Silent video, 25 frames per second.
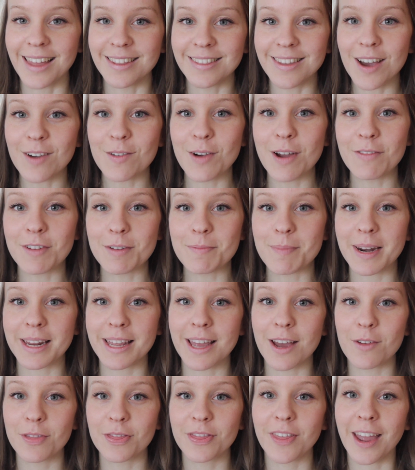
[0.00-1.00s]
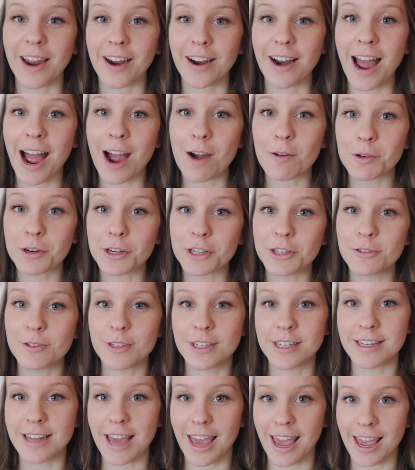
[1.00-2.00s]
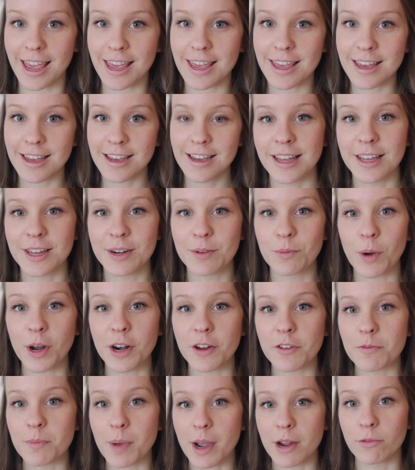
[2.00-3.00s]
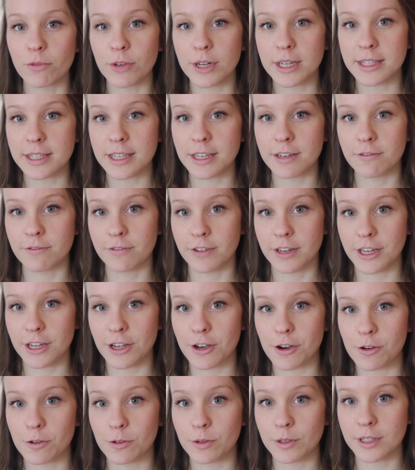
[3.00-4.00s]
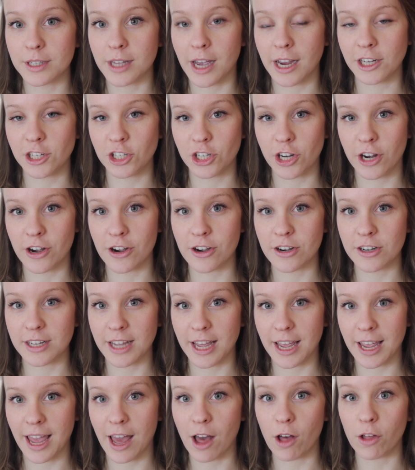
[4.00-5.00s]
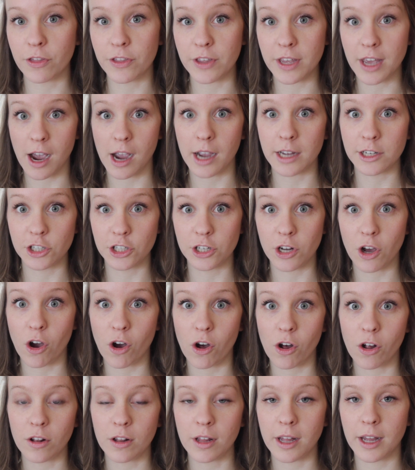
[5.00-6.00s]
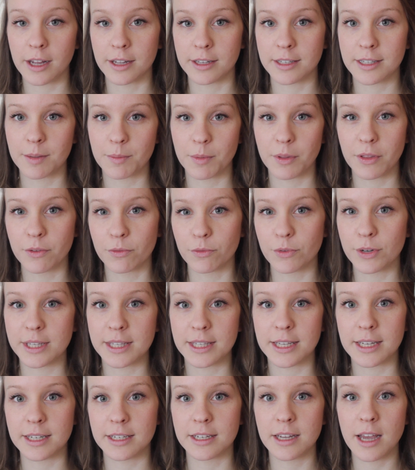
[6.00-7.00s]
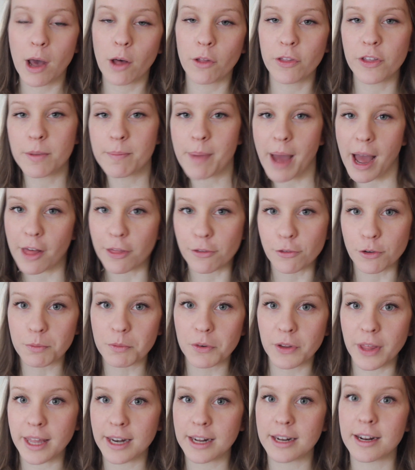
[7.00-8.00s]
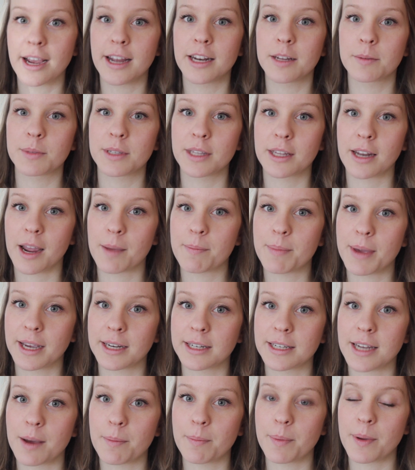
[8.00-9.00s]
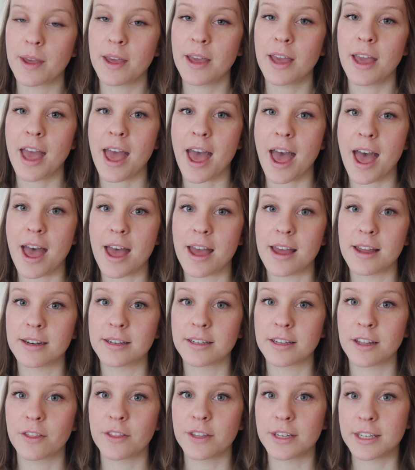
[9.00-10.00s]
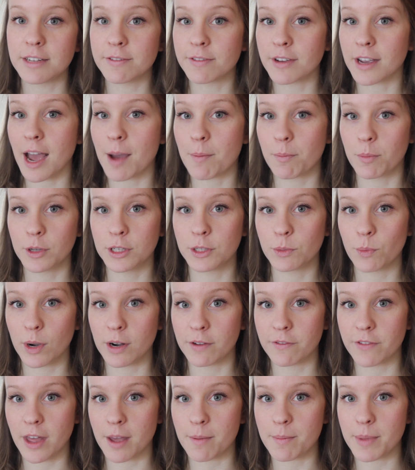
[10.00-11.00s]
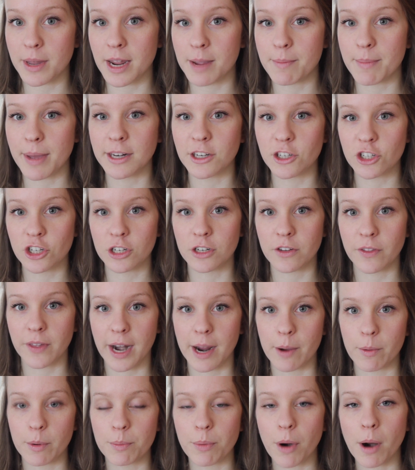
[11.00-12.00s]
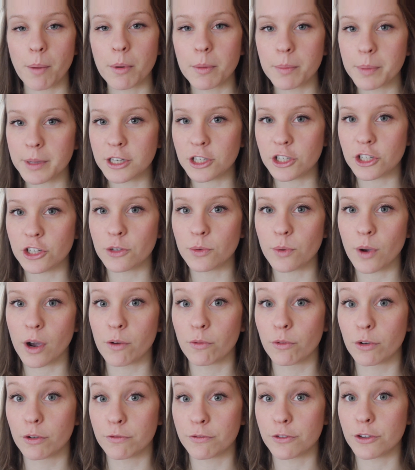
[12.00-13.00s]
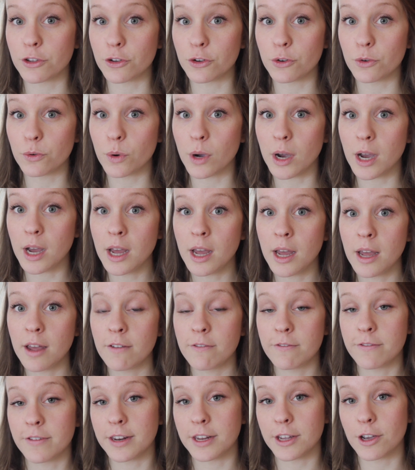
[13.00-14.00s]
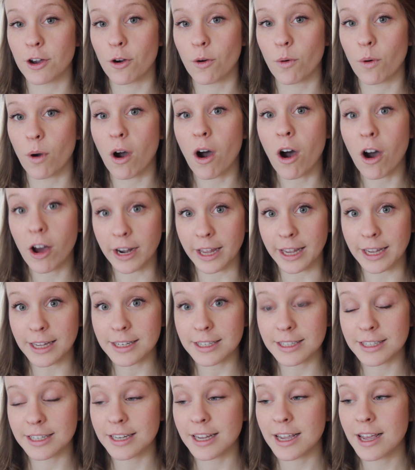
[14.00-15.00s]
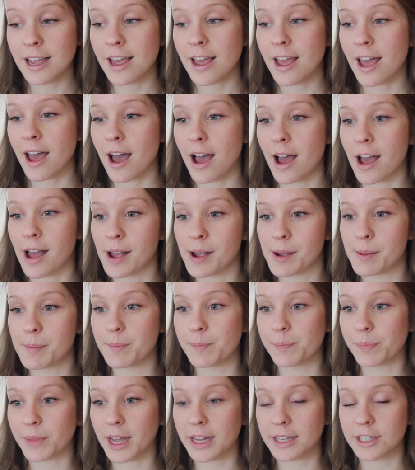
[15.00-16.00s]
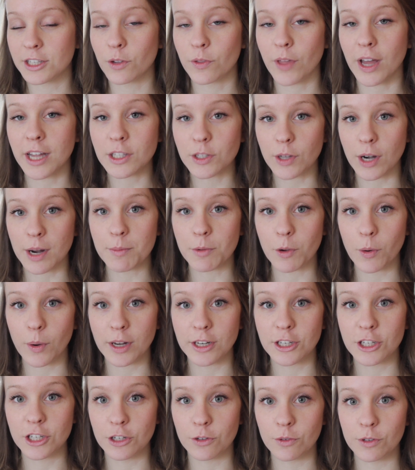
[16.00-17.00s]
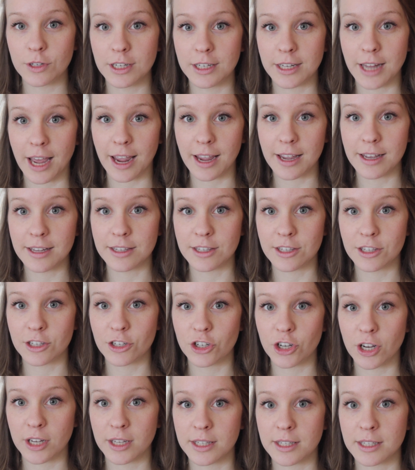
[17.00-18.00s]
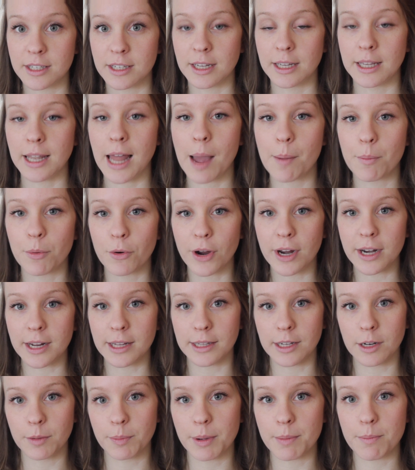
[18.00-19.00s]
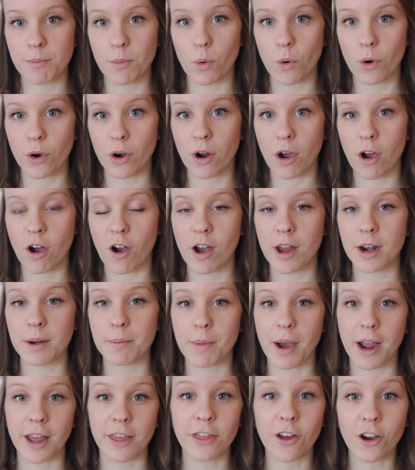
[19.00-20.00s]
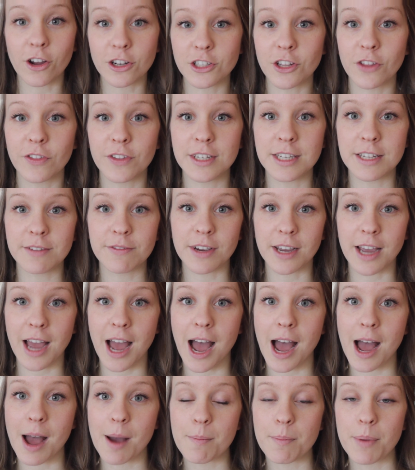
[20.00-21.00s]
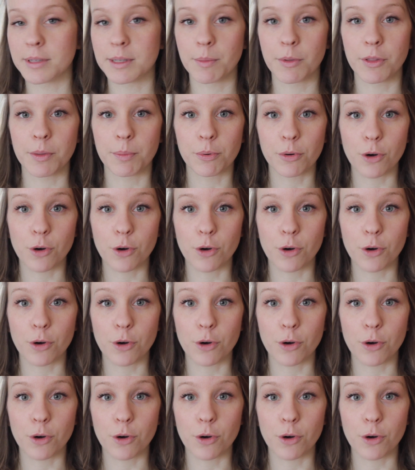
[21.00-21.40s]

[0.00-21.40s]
Hello everybody out there, how are you today? In one of my recent videos, I shared a healthy hygiene haul, uh, some of the recent healthy bathroom related items that I picked up, and the Diva Cup was one of them, and I mentioned that I would probably do a review video on it. Um, and so that's what I'm going to do today is just elaborate a little bit more on my thoughts on the Diva Cup, some of the